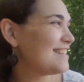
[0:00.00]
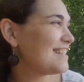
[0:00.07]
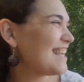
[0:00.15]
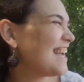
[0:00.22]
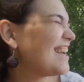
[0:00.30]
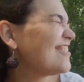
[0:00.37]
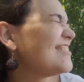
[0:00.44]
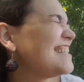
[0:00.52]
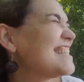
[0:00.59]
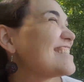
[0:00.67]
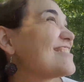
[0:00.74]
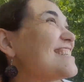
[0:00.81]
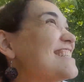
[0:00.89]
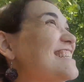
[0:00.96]
Yeah, it
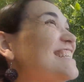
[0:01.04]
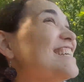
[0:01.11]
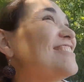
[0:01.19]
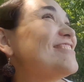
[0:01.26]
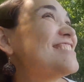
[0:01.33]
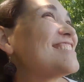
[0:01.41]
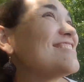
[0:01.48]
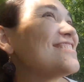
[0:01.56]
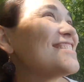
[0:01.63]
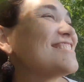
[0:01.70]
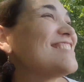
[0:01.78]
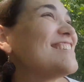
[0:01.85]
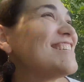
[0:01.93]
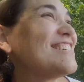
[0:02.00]
was, wasn't it? It was so
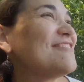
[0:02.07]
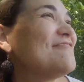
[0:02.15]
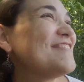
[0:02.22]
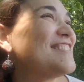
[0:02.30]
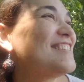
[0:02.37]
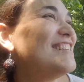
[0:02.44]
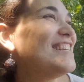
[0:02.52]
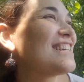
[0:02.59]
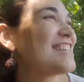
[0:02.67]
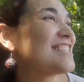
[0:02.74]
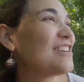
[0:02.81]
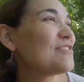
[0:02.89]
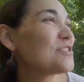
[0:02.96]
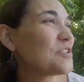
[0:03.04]
surreal.
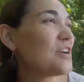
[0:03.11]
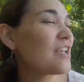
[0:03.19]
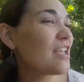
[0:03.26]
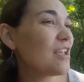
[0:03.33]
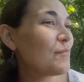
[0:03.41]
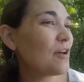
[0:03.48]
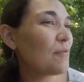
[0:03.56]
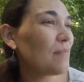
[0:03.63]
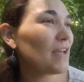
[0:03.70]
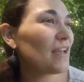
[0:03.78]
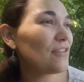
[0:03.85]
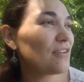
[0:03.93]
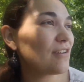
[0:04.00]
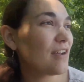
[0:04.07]
Because I was talking about my
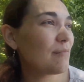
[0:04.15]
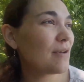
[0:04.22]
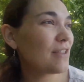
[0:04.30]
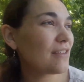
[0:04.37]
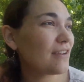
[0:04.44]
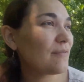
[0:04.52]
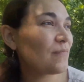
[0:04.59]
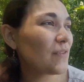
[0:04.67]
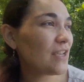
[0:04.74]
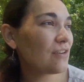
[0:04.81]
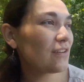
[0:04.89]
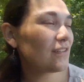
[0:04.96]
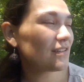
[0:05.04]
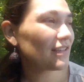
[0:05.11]
other grandmother
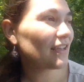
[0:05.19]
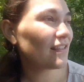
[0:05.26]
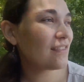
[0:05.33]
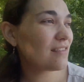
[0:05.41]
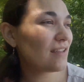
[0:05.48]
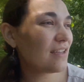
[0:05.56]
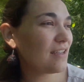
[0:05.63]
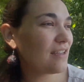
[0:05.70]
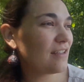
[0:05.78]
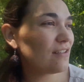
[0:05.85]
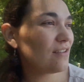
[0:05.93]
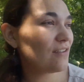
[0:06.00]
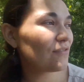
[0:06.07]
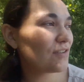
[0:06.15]
and her death,
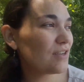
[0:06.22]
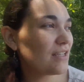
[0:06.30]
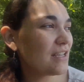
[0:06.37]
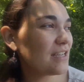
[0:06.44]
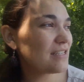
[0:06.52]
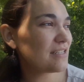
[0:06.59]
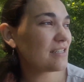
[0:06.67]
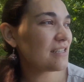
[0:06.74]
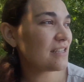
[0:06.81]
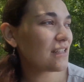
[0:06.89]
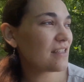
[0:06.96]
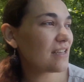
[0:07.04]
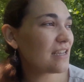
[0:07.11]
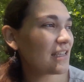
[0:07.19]
and realizing
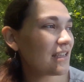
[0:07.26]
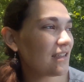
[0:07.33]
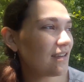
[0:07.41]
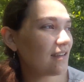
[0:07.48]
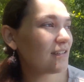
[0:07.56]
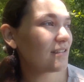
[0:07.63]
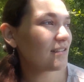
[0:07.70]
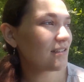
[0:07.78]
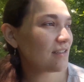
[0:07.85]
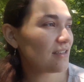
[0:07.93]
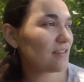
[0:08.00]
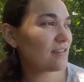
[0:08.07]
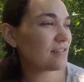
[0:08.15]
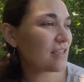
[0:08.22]
that years and
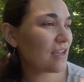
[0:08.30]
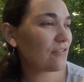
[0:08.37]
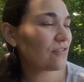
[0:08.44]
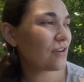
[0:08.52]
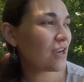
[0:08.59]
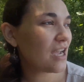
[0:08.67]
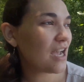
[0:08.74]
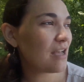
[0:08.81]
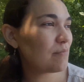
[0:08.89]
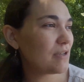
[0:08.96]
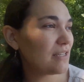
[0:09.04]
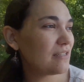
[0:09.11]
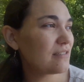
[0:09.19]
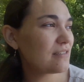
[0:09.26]
years after it
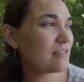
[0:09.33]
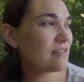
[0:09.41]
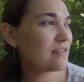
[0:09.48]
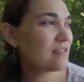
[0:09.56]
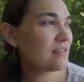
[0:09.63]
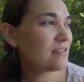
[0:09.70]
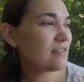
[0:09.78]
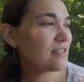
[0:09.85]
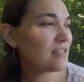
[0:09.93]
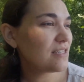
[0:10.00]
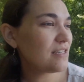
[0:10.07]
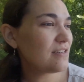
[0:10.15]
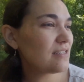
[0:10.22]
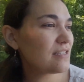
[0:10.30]
happens,
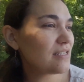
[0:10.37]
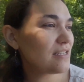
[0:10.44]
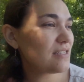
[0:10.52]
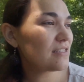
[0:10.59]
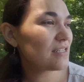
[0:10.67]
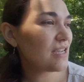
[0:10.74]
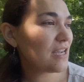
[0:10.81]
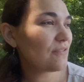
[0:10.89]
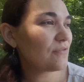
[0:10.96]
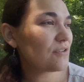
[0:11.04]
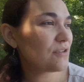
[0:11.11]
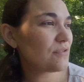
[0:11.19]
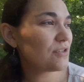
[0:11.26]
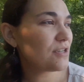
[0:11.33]
years and years after
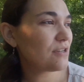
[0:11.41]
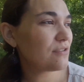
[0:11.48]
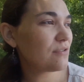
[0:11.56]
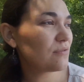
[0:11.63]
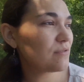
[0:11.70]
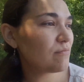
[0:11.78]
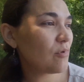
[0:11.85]
you shared those